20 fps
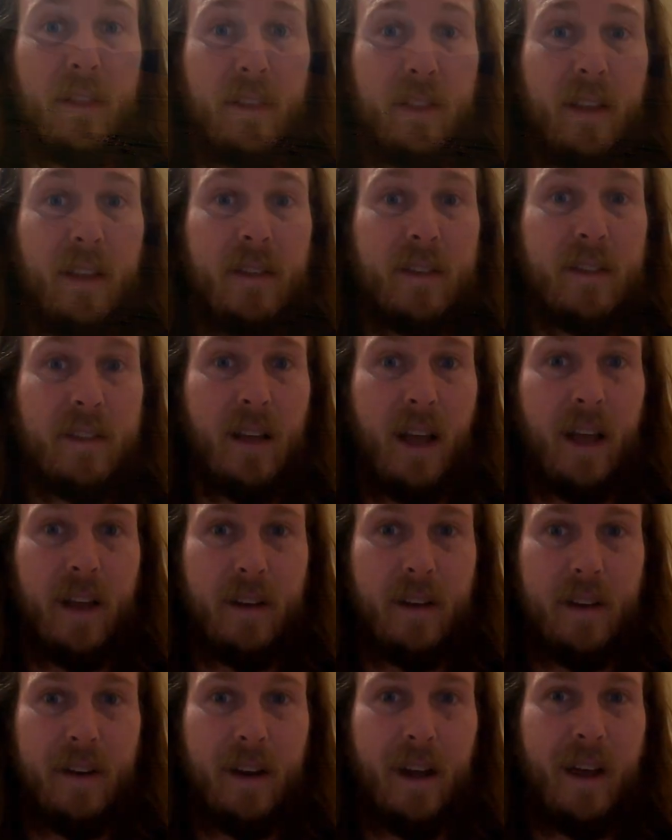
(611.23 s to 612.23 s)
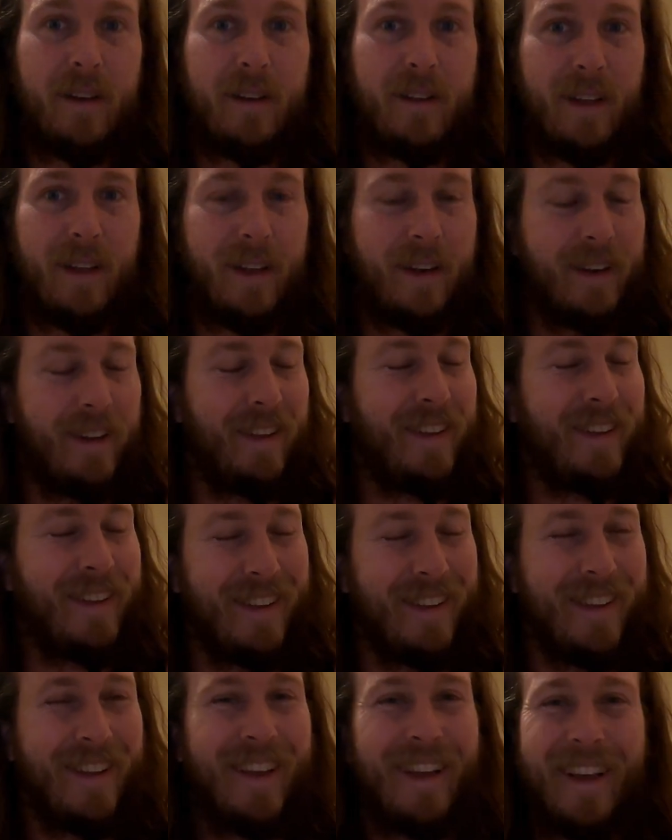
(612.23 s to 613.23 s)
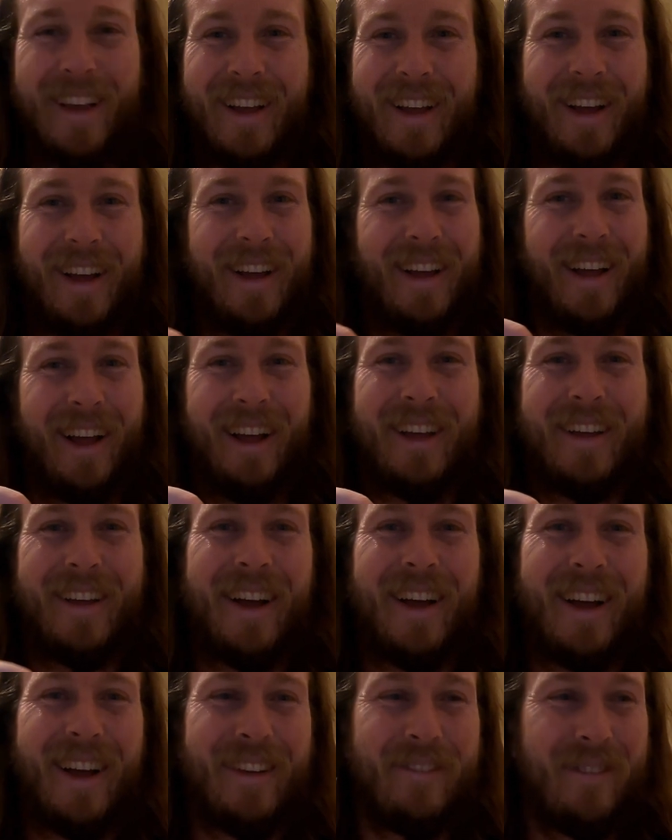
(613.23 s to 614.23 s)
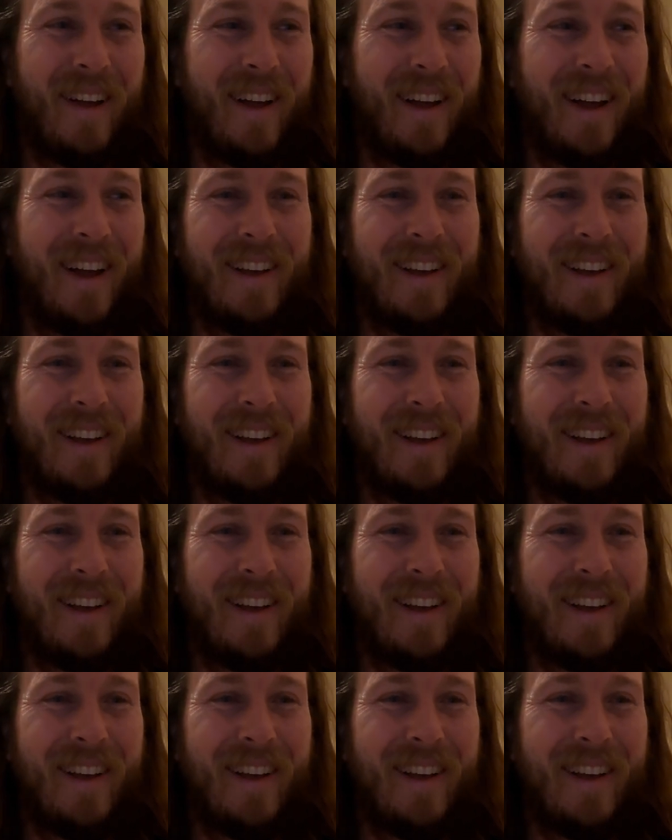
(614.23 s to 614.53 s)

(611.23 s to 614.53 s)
at this site in Iceland. My